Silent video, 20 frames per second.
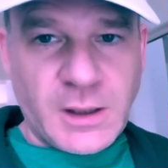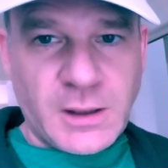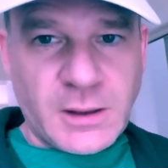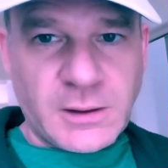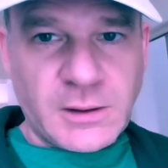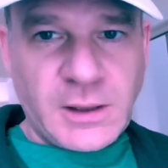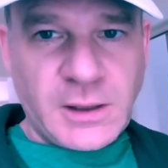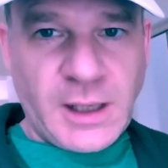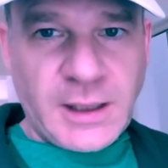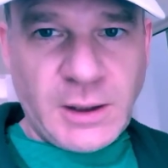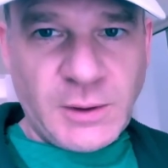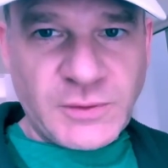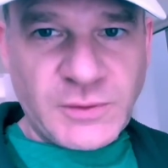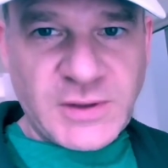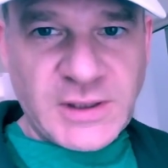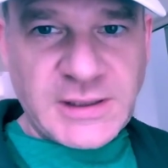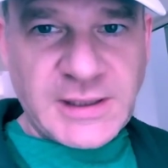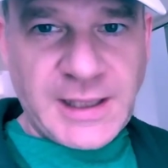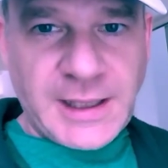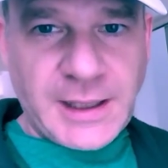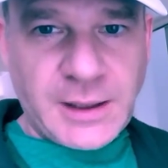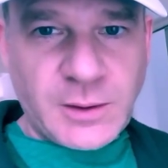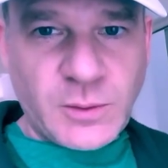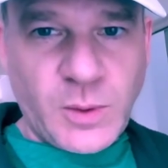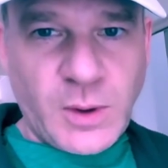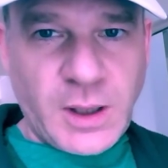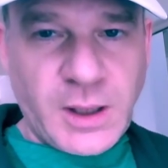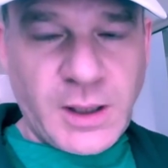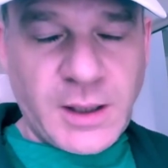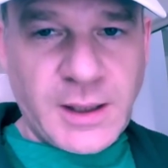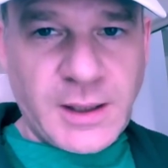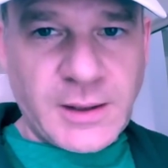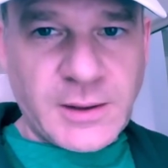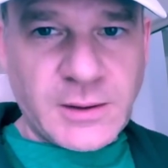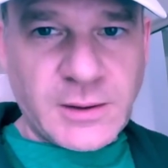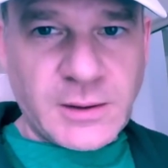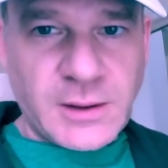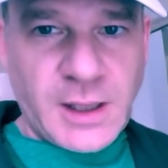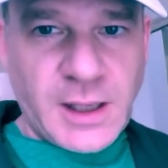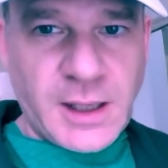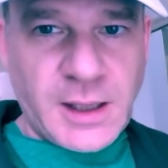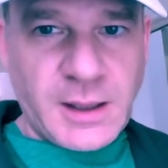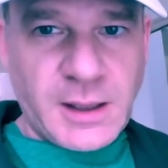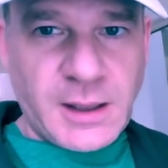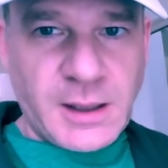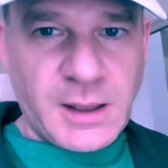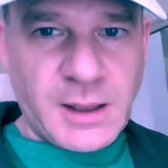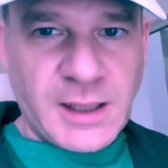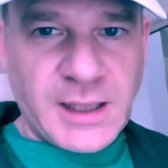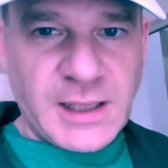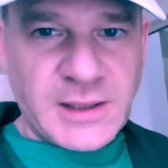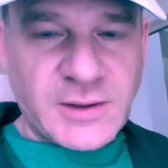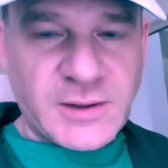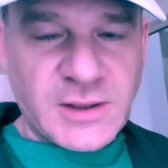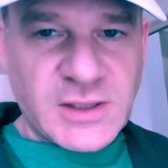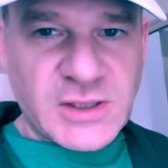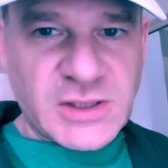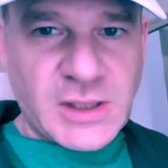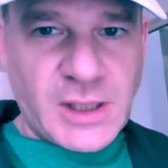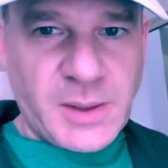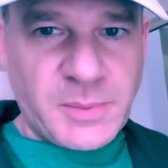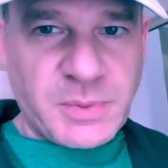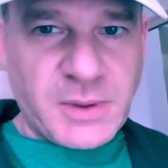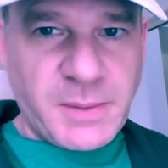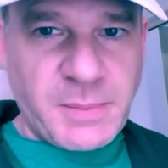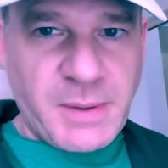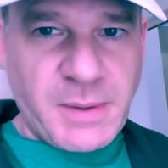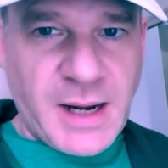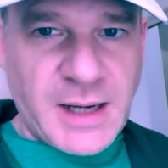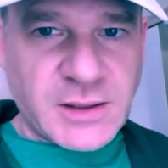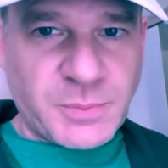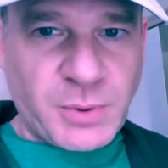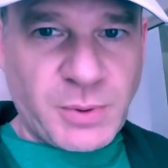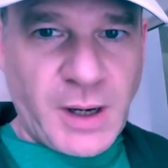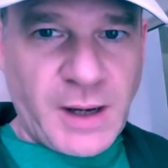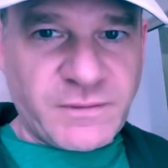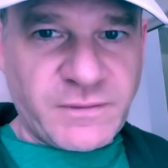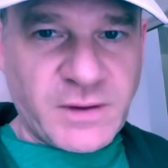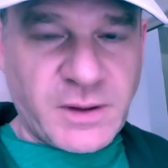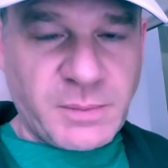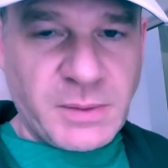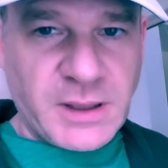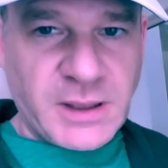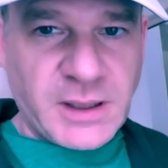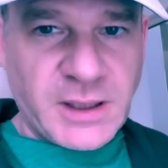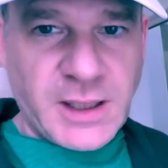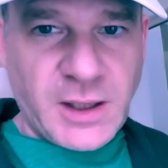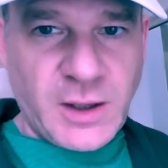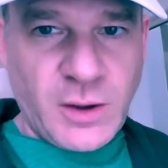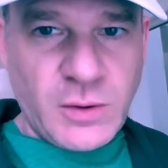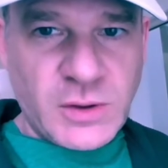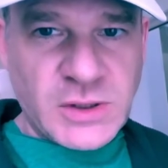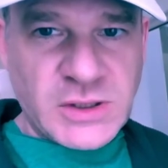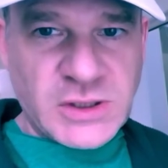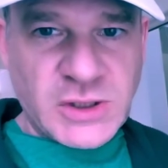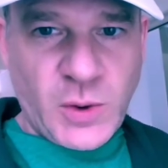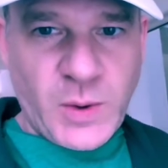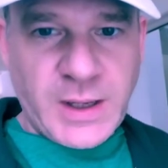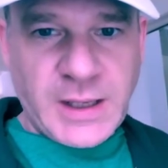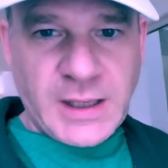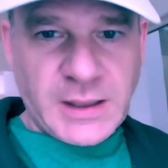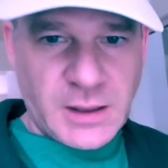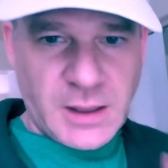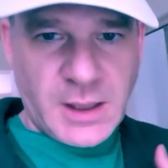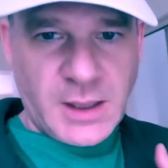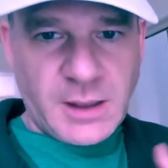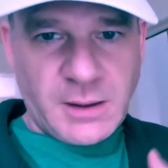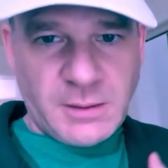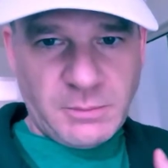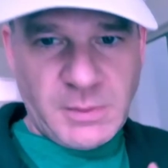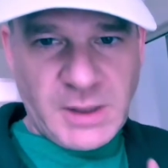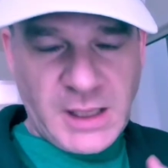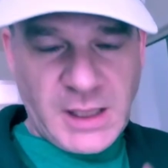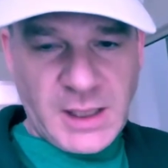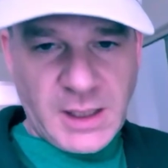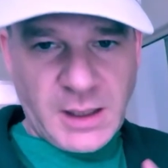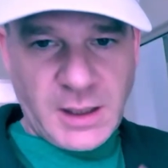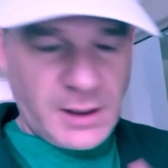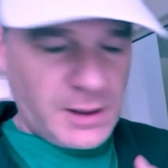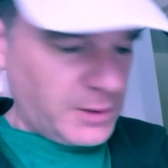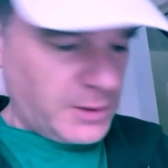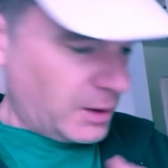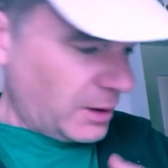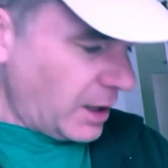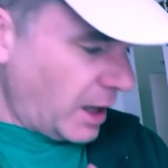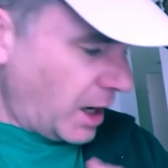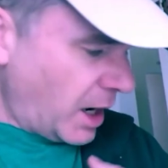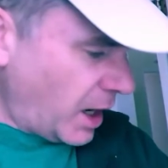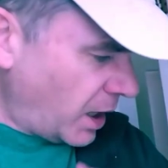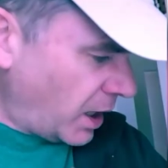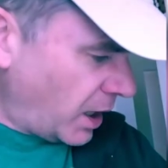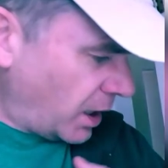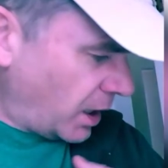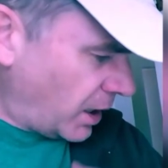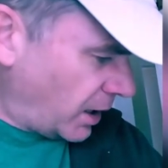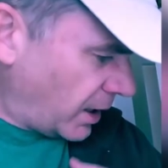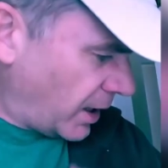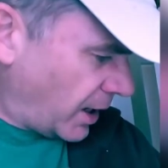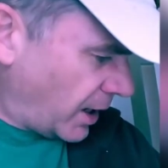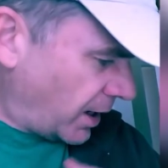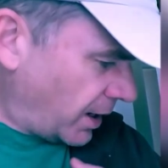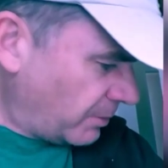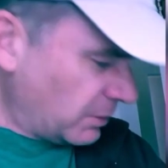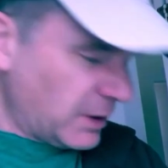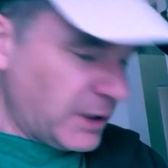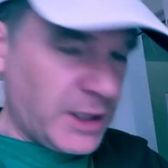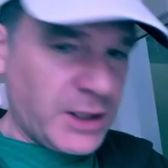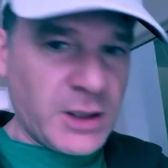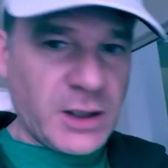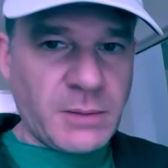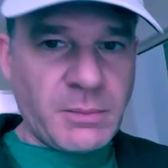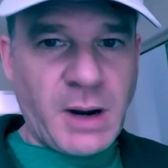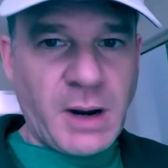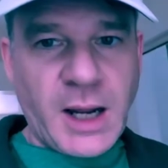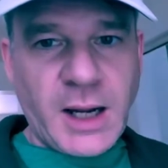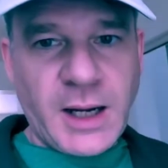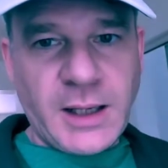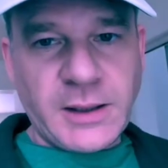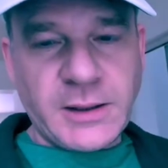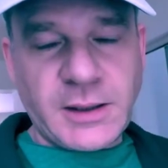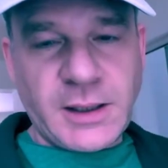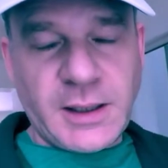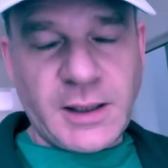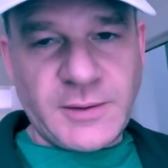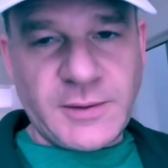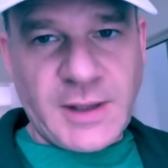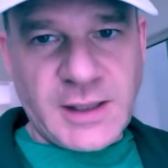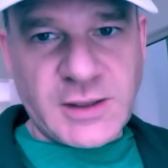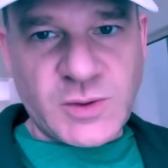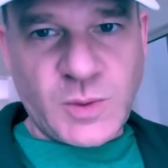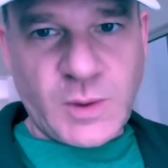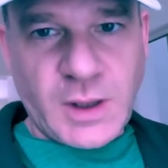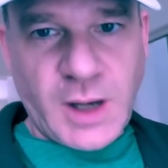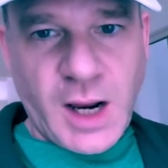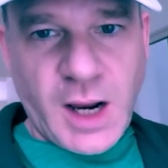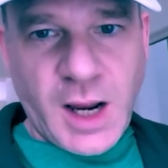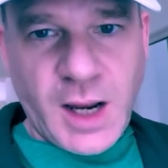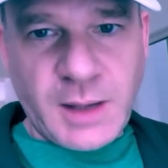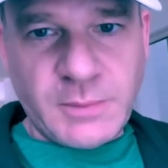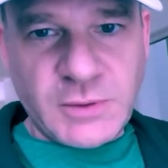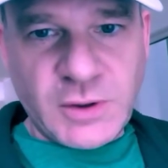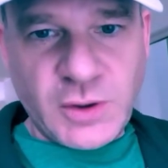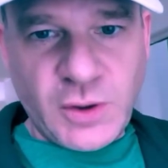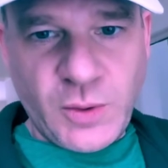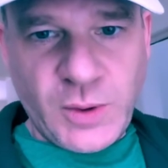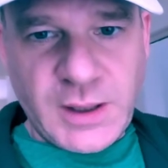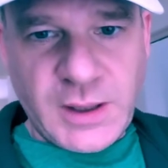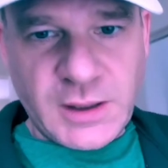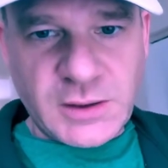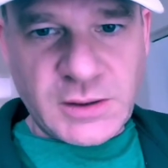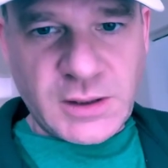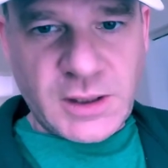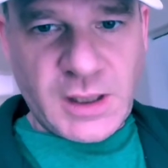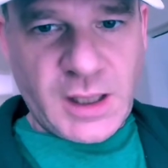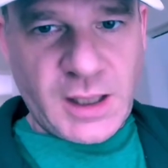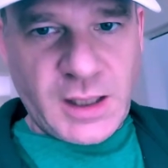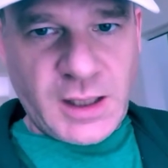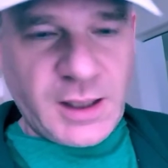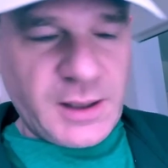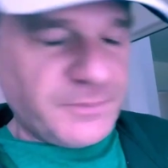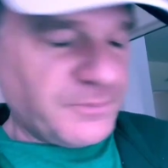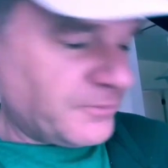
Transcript: cut out the dead wood and get this company back to profitability. Who's doing it? Me. I am Linear Mind, and that's what I'm doing today.